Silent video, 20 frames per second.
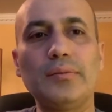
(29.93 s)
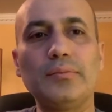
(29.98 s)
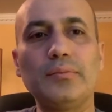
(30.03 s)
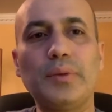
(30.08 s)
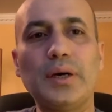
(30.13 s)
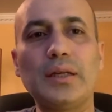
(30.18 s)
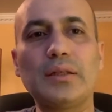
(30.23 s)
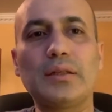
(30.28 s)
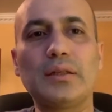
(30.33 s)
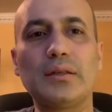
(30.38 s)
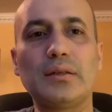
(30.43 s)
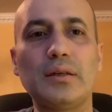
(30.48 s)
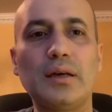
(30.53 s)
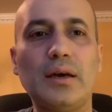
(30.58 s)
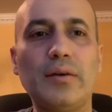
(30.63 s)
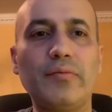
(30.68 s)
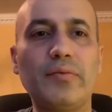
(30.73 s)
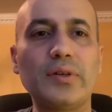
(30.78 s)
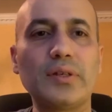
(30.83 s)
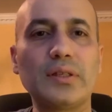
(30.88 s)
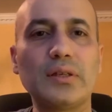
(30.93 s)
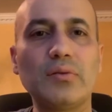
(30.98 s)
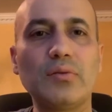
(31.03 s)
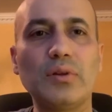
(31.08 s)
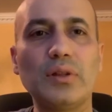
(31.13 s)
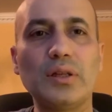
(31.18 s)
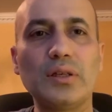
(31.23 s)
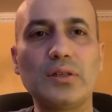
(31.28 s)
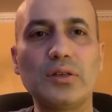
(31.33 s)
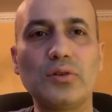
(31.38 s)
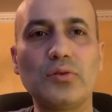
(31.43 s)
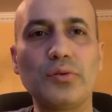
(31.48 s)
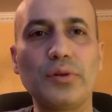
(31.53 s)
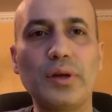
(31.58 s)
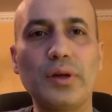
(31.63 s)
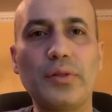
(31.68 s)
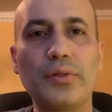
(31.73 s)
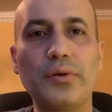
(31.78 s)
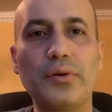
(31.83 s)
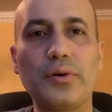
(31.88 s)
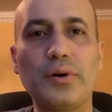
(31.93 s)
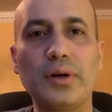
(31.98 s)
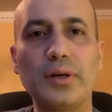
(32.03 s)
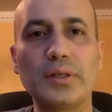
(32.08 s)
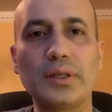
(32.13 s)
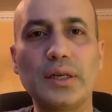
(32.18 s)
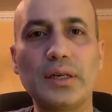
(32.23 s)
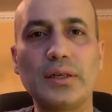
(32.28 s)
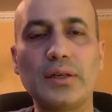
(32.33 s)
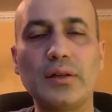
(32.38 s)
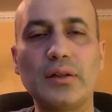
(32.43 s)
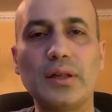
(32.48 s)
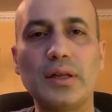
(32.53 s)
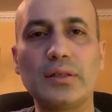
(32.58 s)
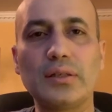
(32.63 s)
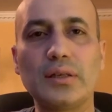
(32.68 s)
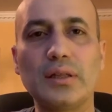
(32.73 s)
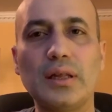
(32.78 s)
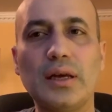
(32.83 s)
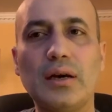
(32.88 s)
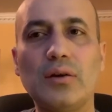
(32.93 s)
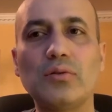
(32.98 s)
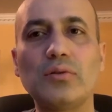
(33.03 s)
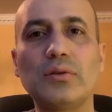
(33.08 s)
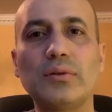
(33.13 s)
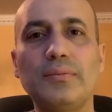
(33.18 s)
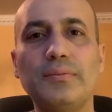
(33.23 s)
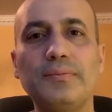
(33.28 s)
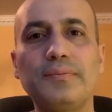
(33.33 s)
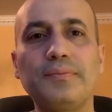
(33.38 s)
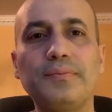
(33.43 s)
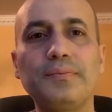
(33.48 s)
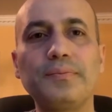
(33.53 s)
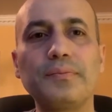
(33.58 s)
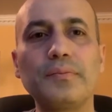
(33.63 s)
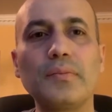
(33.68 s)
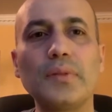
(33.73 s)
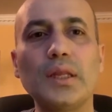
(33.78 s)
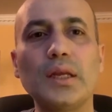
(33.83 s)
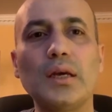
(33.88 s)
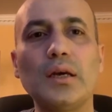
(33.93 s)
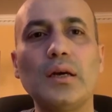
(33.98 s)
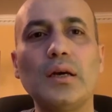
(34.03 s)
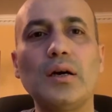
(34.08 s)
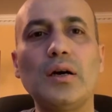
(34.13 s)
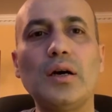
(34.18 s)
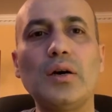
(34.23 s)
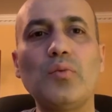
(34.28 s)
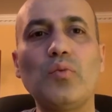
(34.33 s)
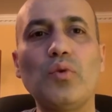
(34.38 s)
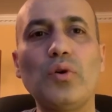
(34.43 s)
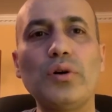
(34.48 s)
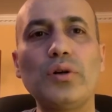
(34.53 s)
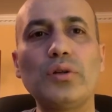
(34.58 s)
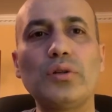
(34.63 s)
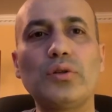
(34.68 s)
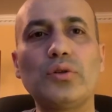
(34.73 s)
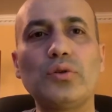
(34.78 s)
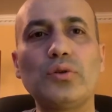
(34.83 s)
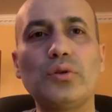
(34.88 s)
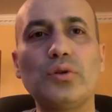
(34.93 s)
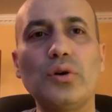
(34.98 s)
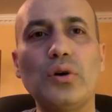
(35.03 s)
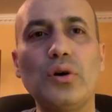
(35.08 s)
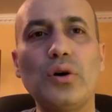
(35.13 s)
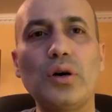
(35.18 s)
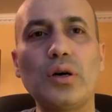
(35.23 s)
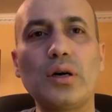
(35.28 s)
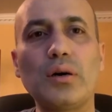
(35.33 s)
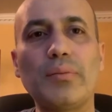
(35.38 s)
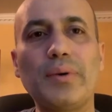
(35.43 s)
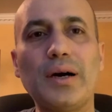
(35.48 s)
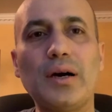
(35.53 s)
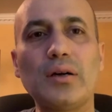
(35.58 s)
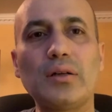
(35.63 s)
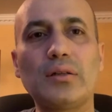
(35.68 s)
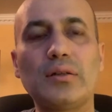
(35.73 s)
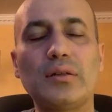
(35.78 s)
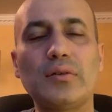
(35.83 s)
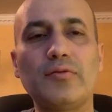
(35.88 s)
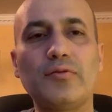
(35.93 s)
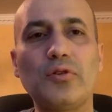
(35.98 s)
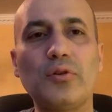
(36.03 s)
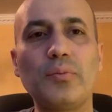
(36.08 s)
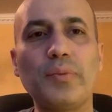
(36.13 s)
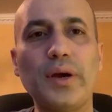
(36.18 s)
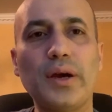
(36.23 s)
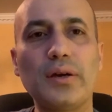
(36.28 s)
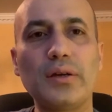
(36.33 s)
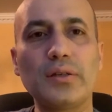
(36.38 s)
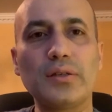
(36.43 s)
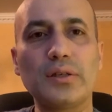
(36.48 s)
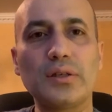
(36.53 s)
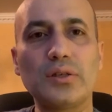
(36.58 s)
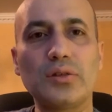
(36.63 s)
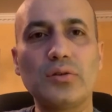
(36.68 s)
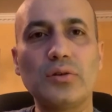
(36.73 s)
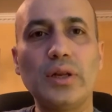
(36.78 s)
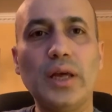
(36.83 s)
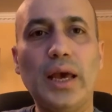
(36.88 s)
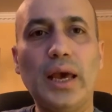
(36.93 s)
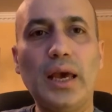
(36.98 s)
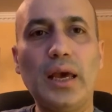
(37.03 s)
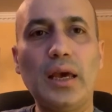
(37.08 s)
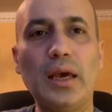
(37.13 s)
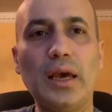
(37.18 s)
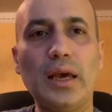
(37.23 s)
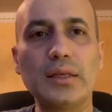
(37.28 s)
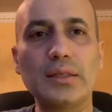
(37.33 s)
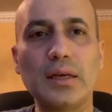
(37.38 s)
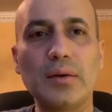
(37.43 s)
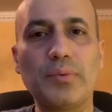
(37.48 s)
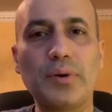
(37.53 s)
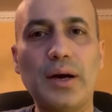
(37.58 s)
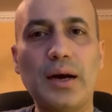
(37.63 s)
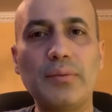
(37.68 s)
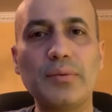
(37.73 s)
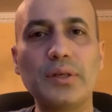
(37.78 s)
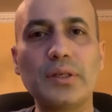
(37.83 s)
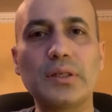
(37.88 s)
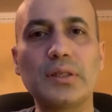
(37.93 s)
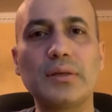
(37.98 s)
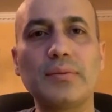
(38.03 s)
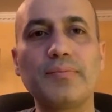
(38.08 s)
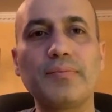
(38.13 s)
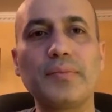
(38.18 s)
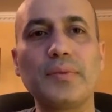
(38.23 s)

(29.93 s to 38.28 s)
But obviously, we'll listen to the authorities until that's allowed. I wanted to talk about forbearances today, as I promised.